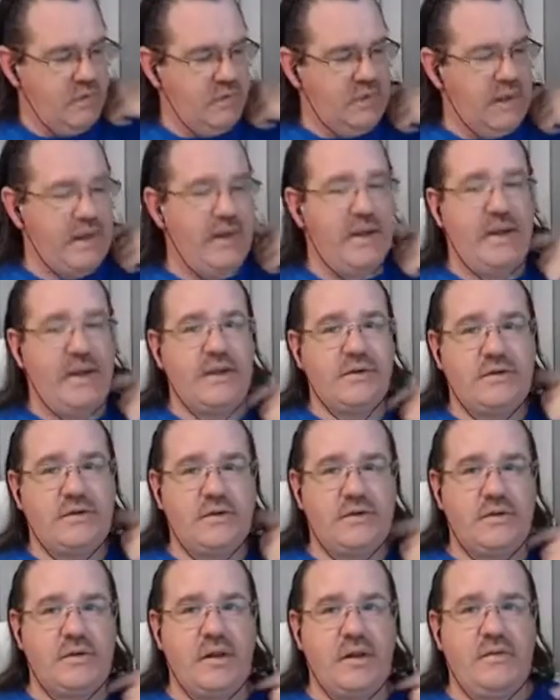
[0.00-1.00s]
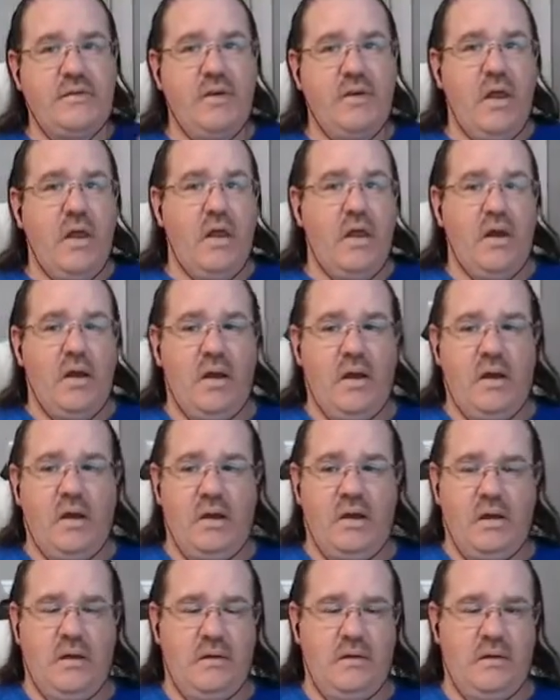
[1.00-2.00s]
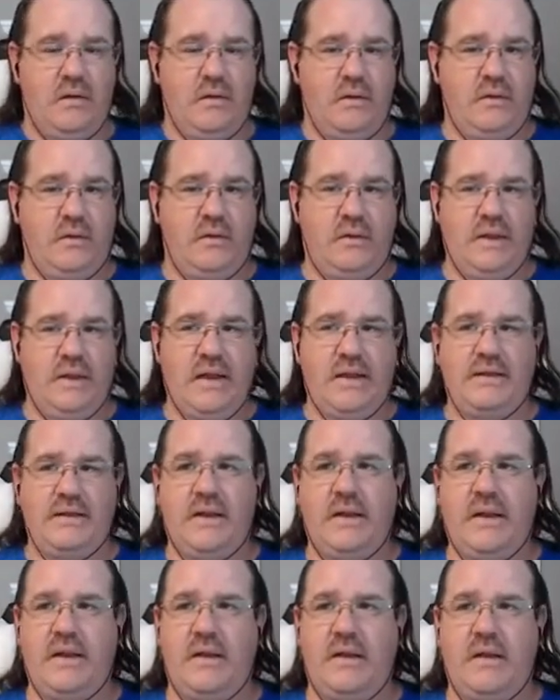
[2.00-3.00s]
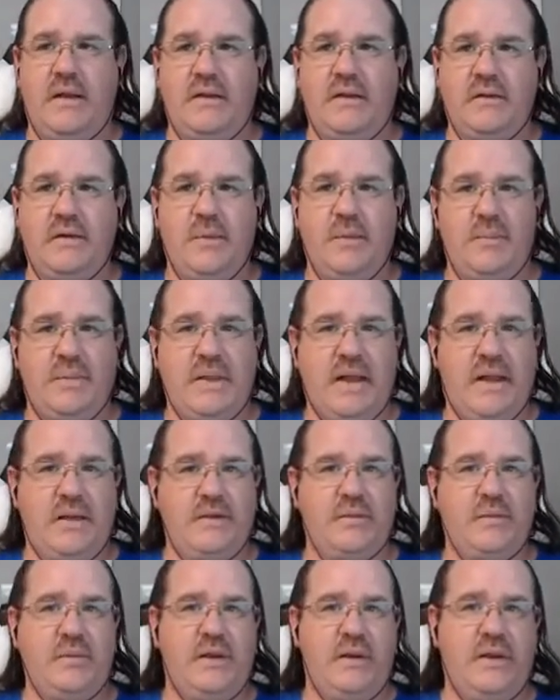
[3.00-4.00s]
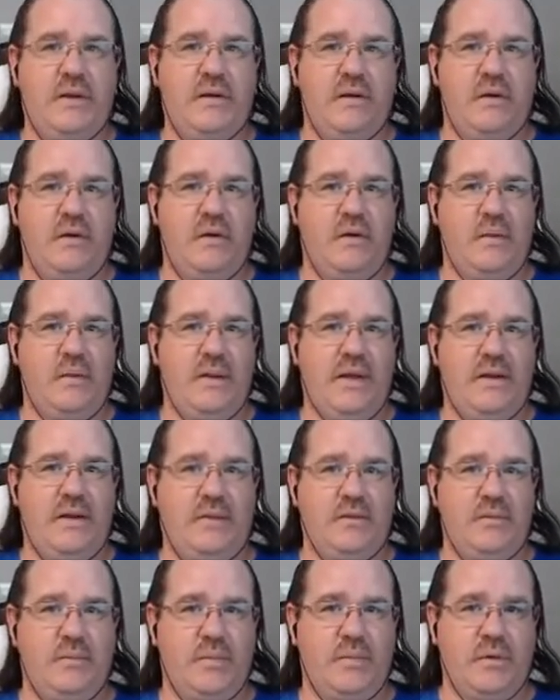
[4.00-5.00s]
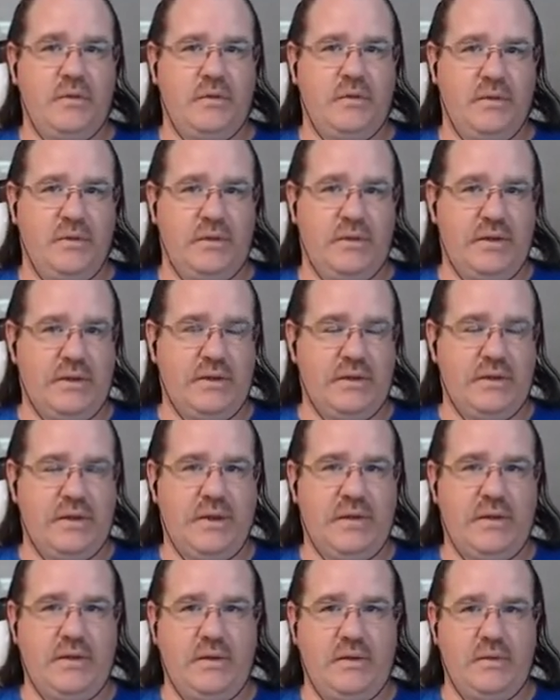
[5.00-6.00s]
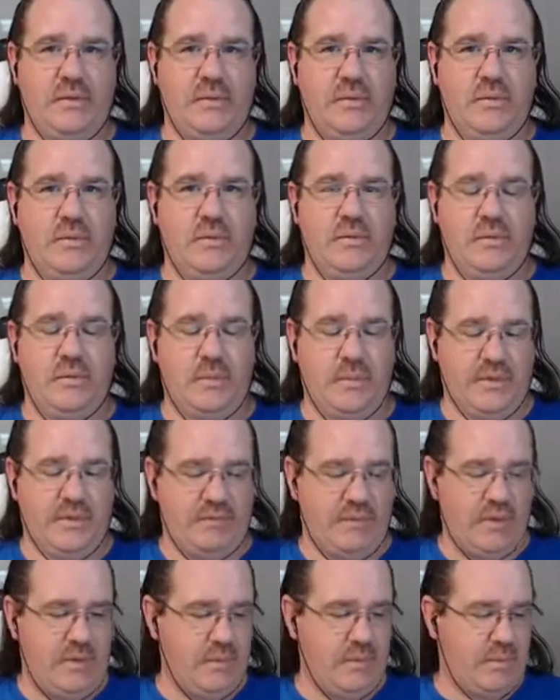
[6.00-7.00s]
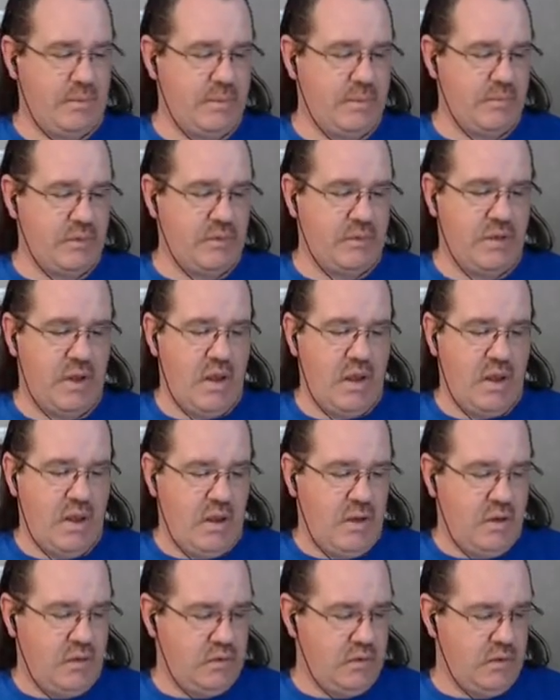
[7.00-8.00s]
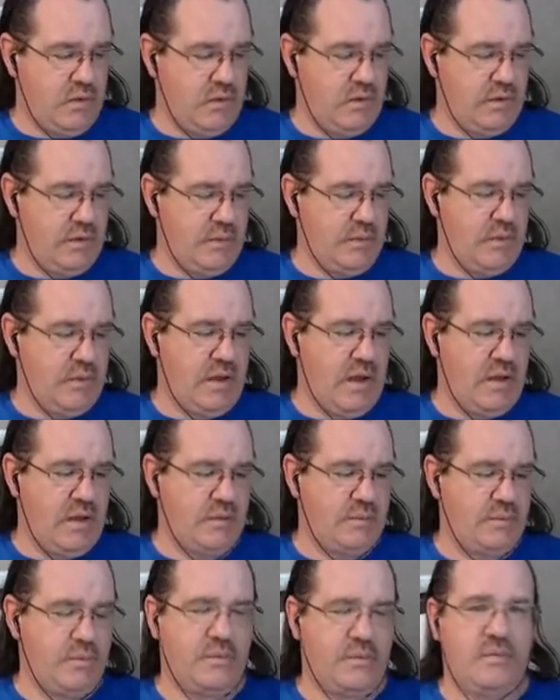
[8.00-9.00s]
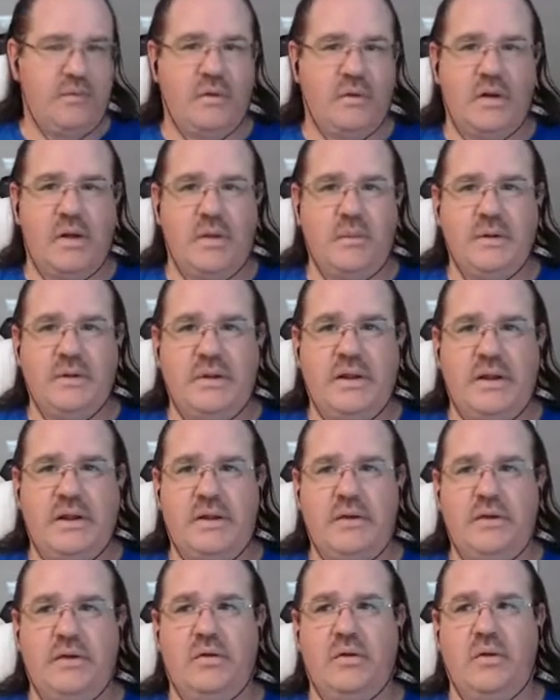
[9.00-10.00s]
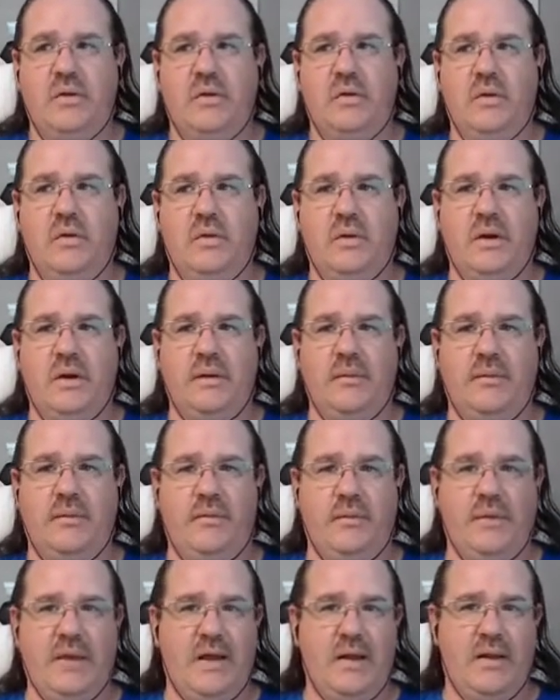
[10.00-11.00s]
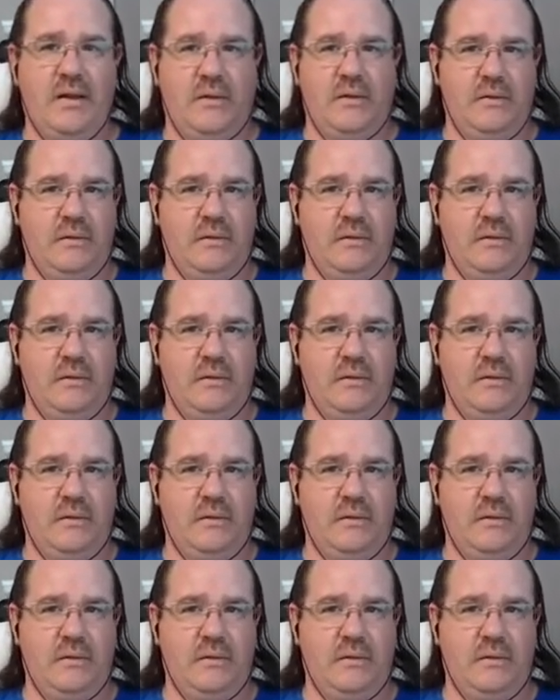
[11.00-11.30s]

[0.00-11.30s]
I got your stuff. You guys, I got held up last week. I had some personal things I had to deal with one of my family members, so they were in the hospital for a couple days. So I got